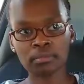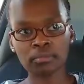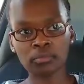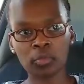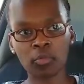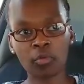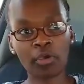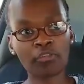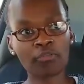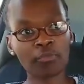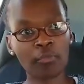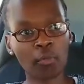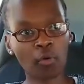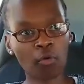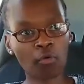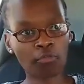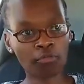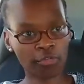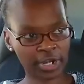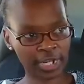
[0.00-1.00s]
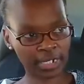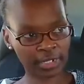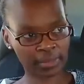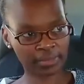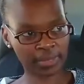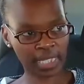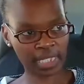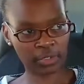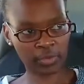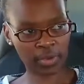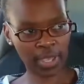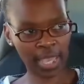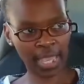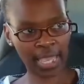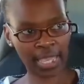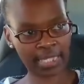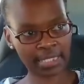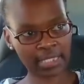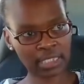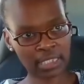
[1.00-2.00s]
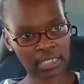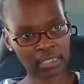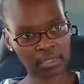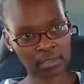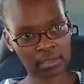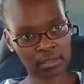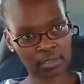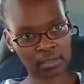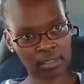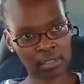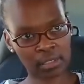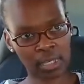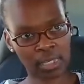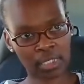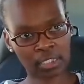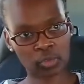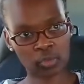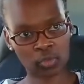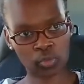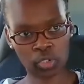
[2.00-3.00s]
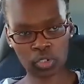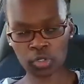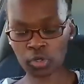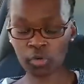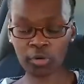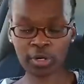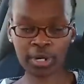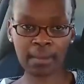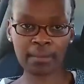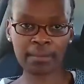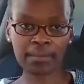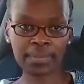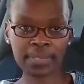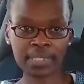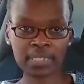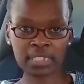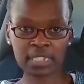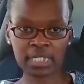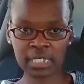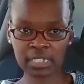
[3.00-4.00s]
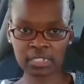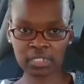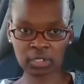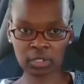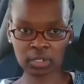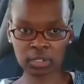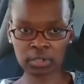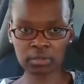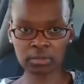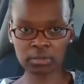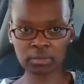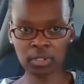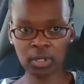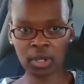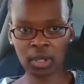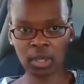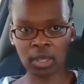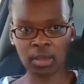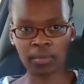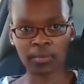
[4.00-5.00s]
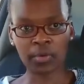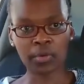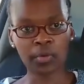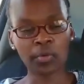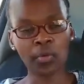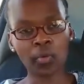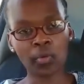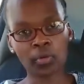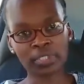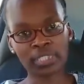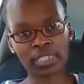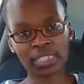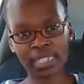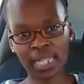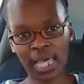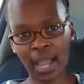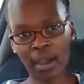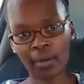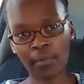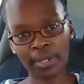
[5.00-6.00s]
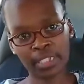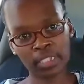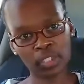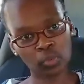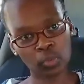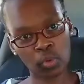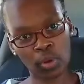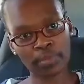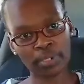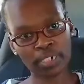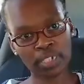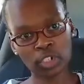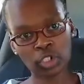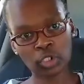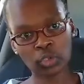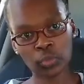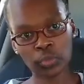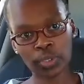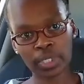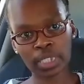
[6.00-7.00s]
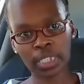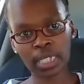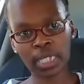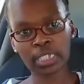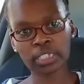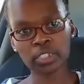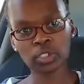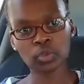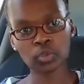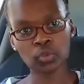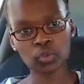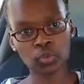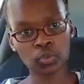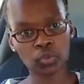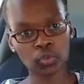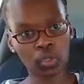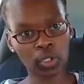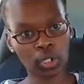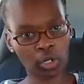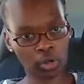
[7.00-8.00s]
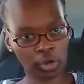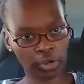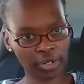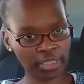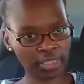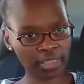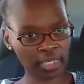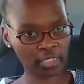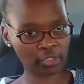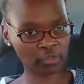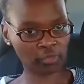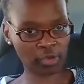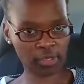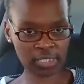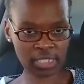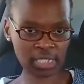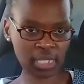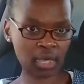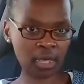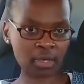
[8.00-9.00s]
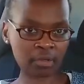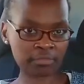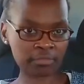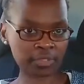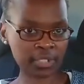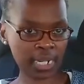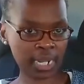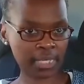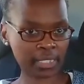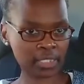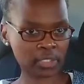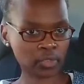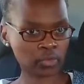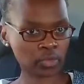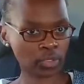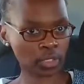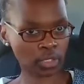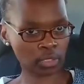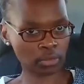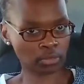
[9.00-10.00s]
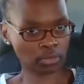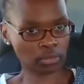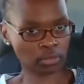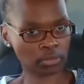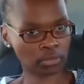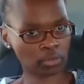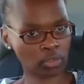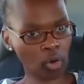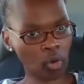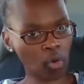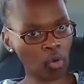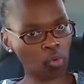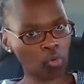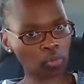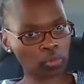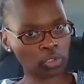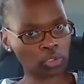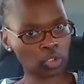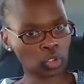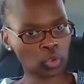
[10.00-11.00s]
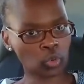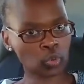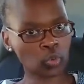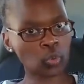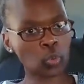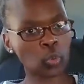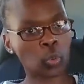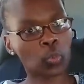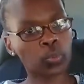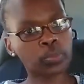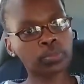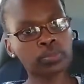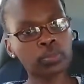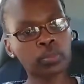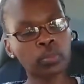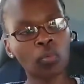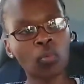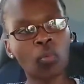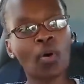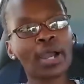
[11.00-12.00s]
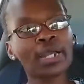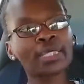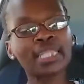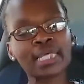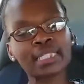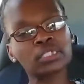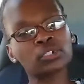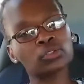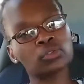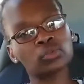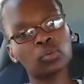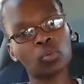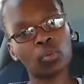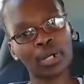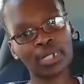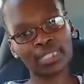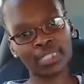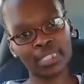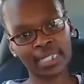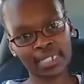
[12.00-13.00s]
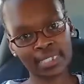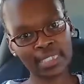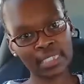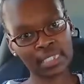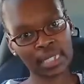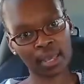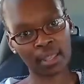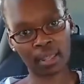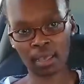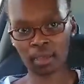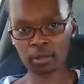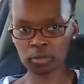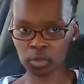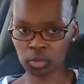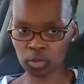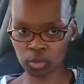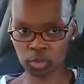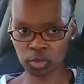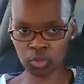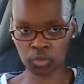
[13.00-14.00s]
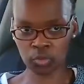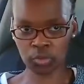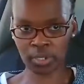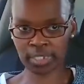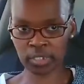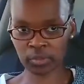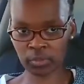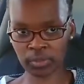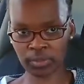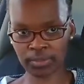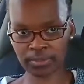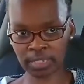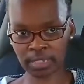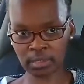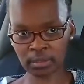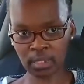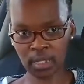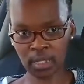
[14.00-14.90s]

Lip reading: we have more freedom that we had as we grown up in years ago. Because now as women we can do a lot of things for ourselves, like you can go to work that you were not allowed to do as a woman,